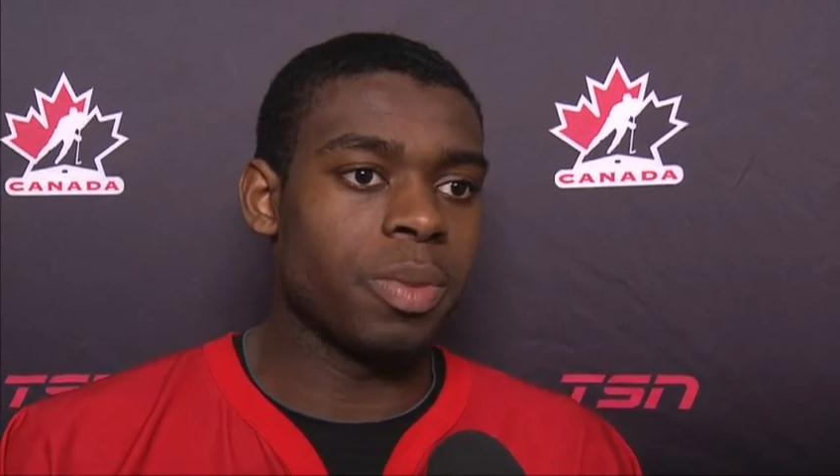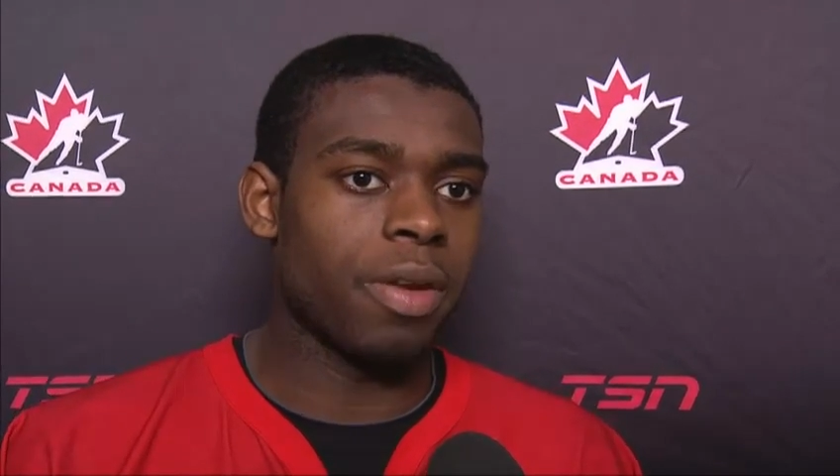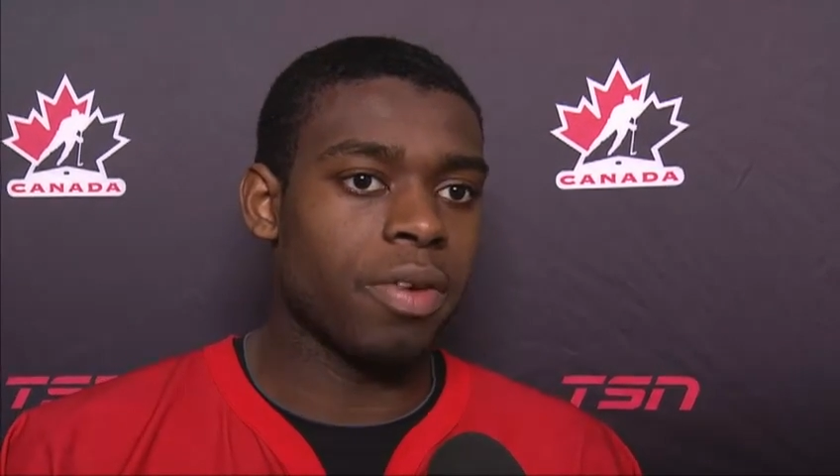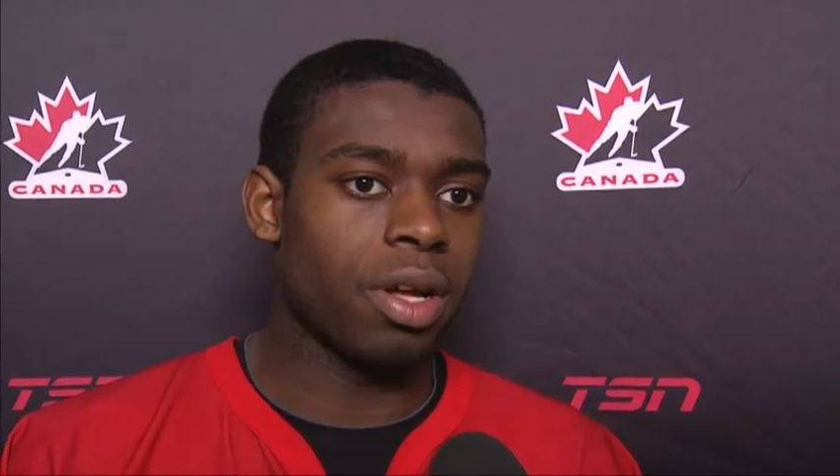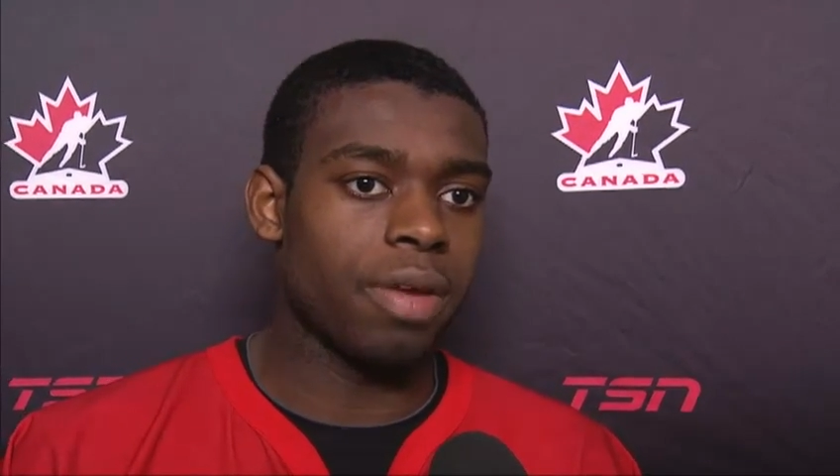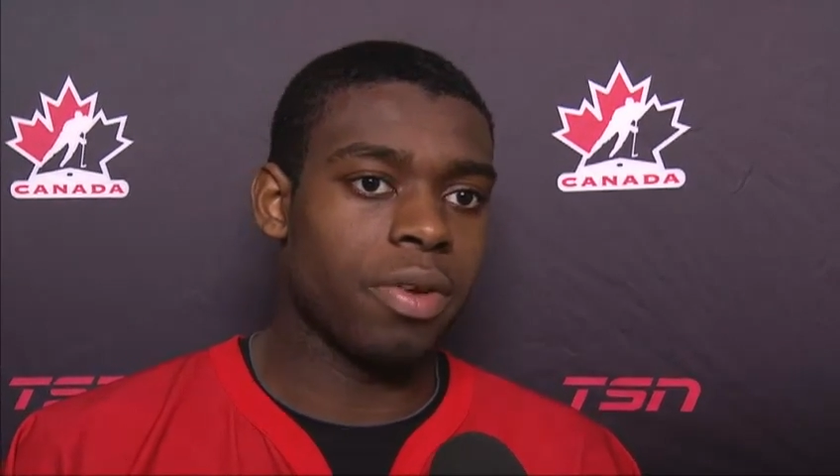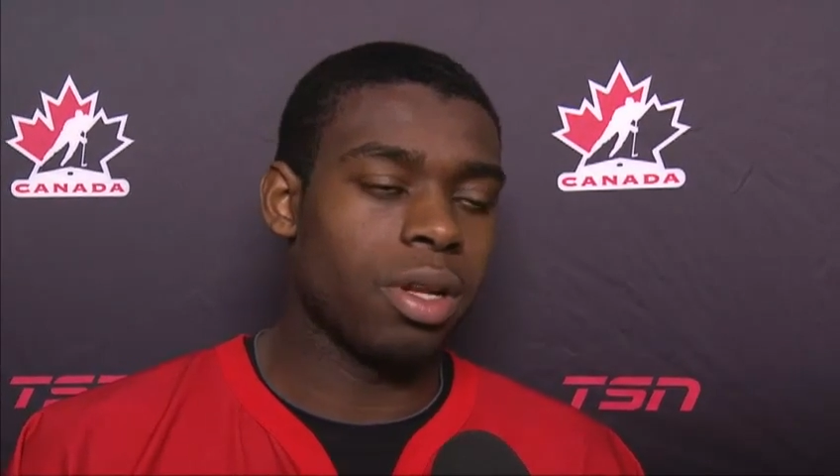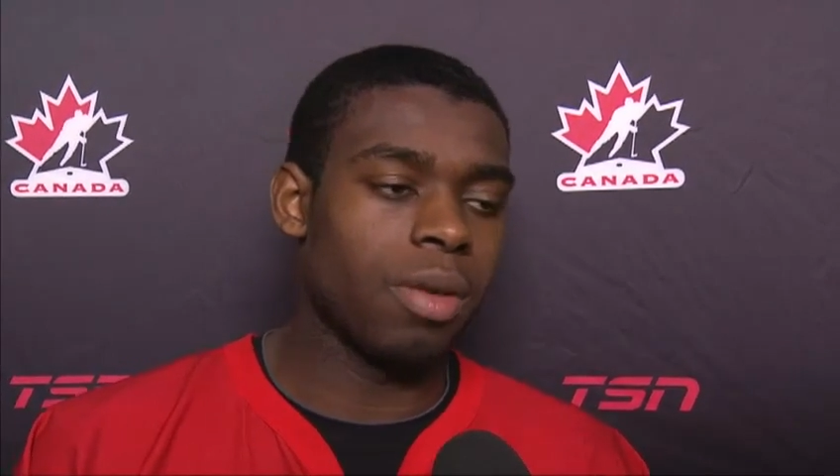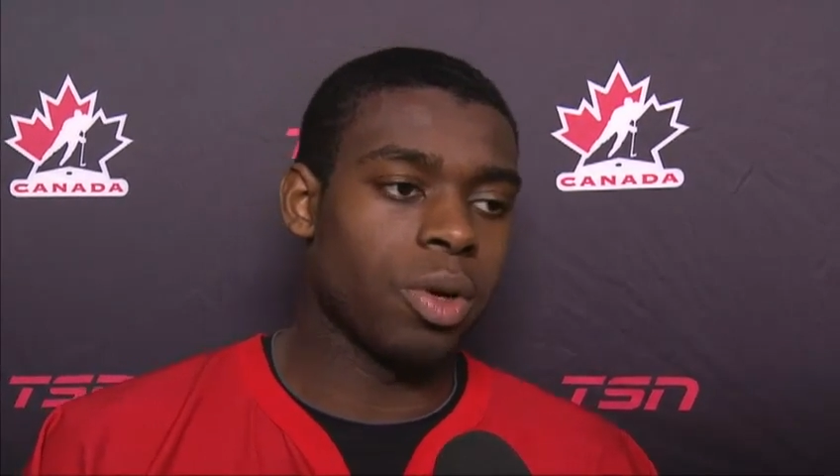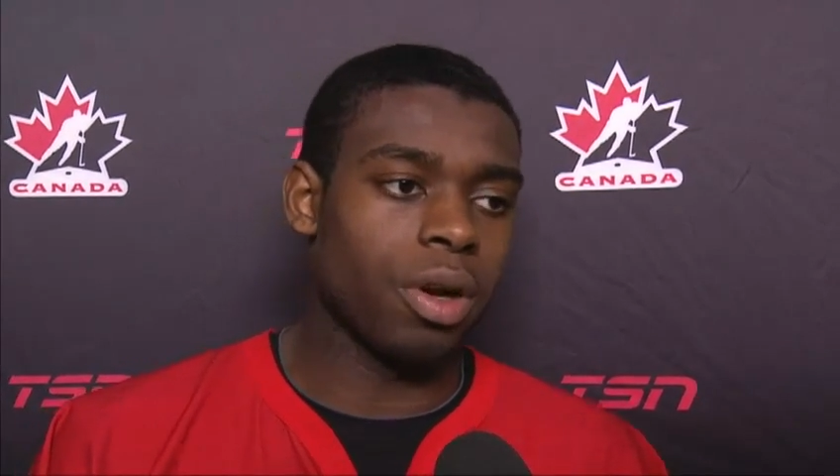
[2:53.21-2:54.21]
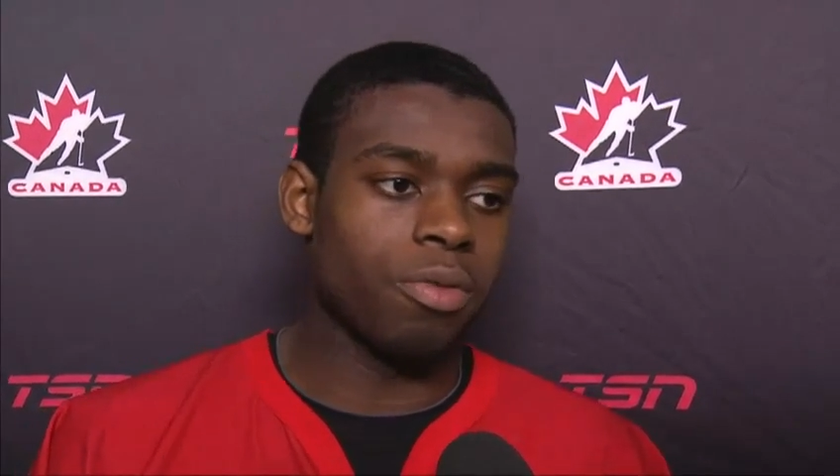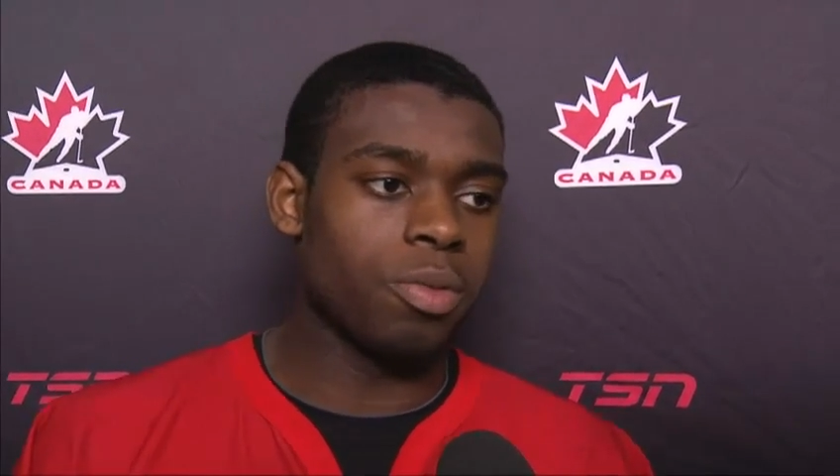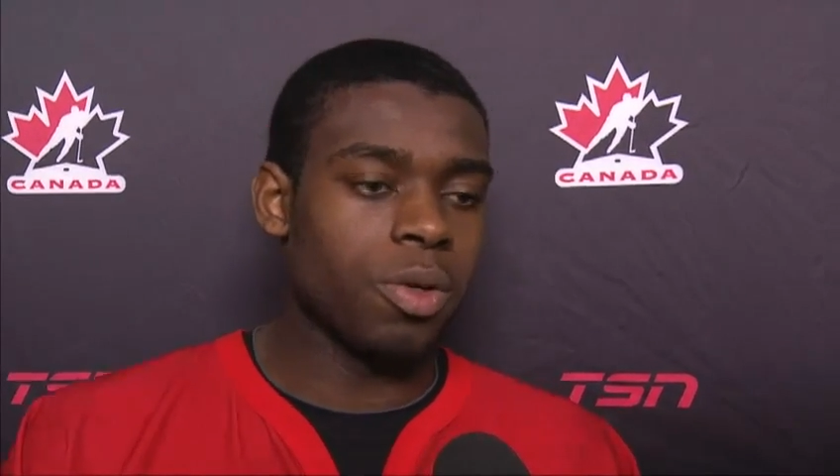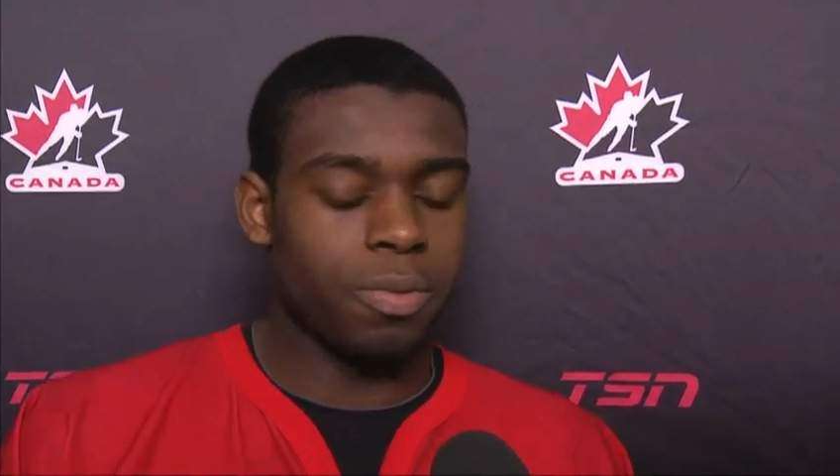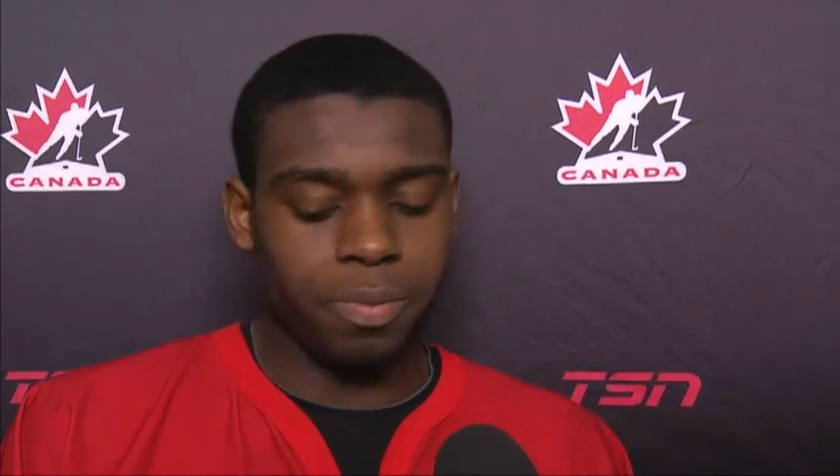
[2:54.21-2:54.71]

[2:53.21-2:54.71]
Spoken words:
but I felt a lot more comfortable.